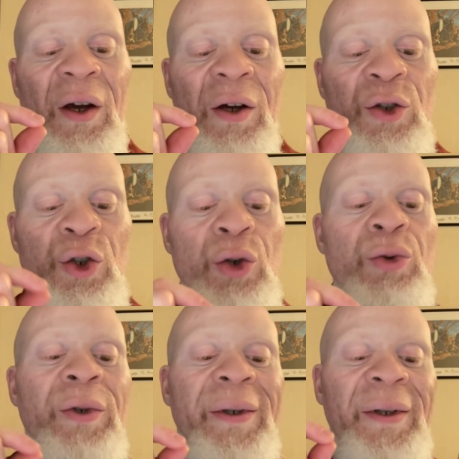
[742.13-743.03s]

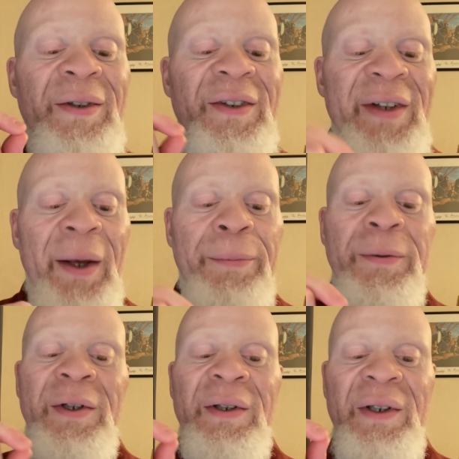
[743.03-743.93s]
You can
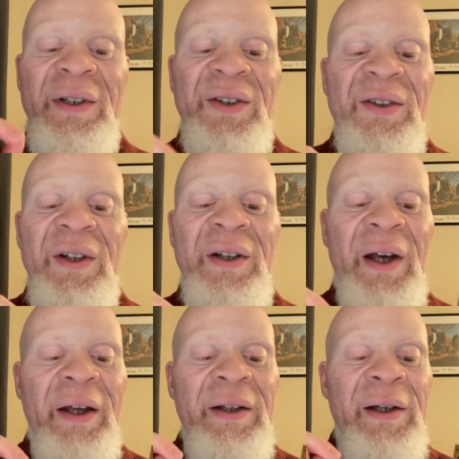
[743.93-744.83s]
definitely see
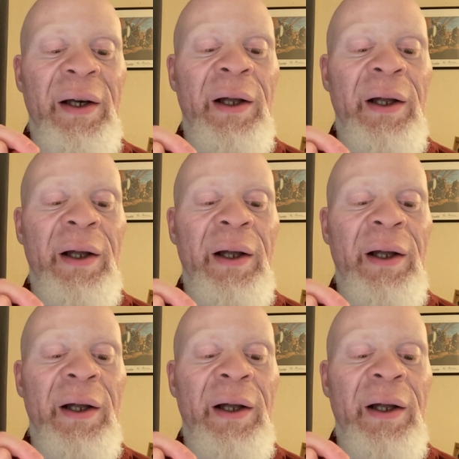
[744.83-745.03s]
a